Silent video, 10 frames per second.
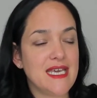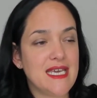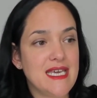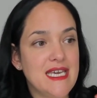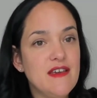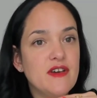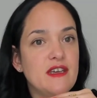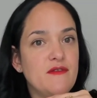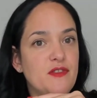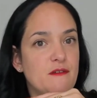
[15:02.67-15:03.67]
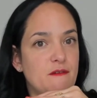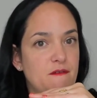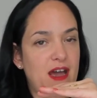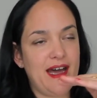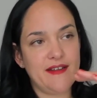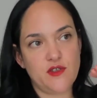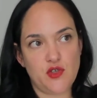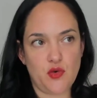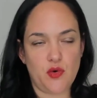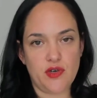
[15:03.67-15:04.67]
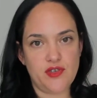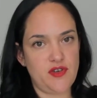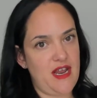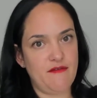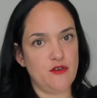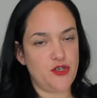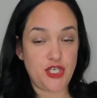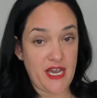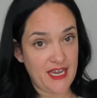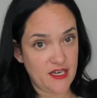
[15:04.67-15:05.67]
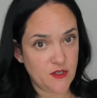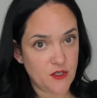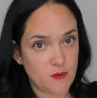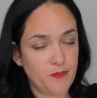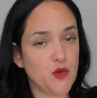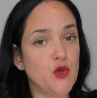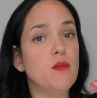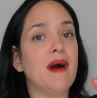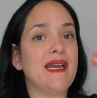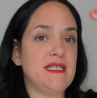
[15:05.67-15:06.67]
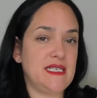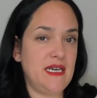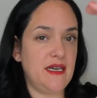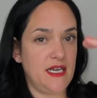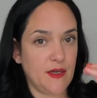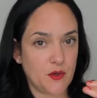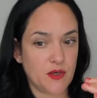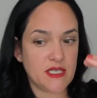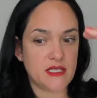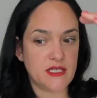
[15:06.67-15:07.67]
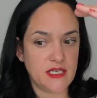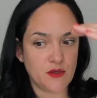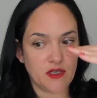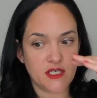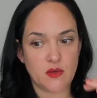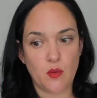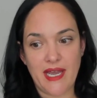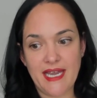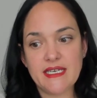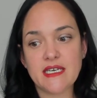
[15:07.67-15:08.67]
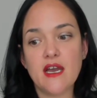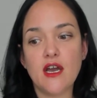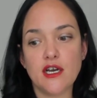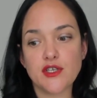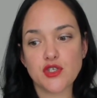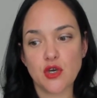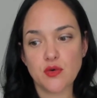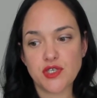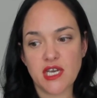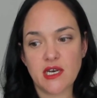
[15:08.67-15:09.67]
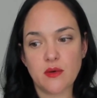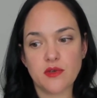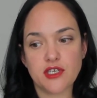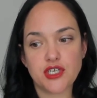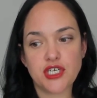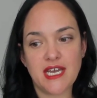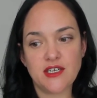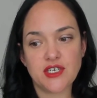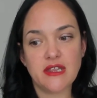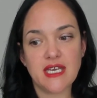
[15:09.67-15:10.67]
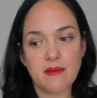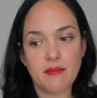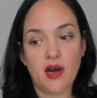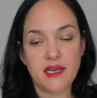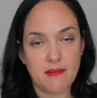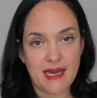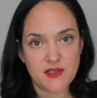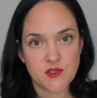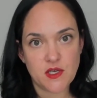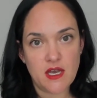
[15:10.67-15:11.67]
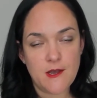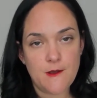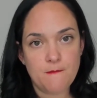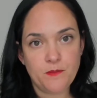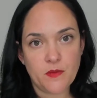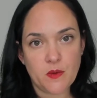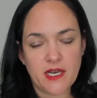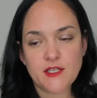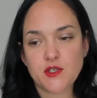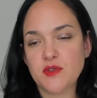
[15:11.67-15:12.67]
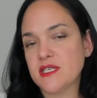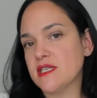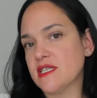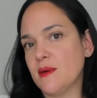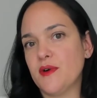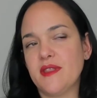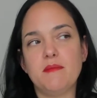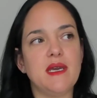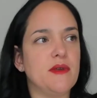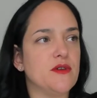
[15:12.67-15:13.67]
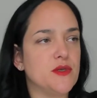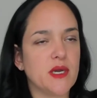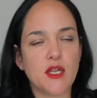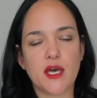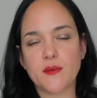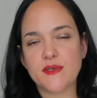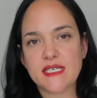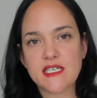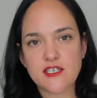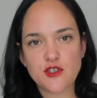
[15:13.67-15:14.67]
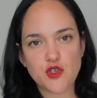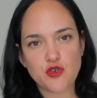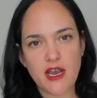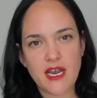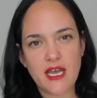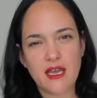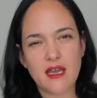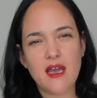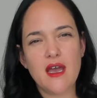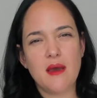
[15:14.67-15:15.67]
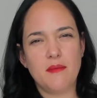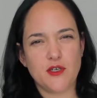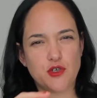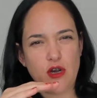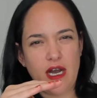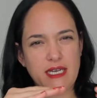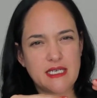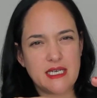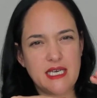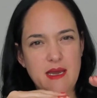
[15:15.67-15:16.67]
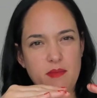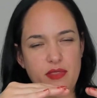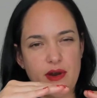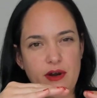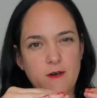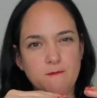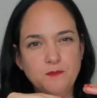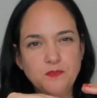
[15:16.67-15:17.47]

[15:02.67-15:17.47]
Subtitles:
even if the fat stores never change, you might see an increase and decrease in weight associated with the change in lean body mass, right? So this is someone that maybe they're doing a lot of resistance training, but trying to keep their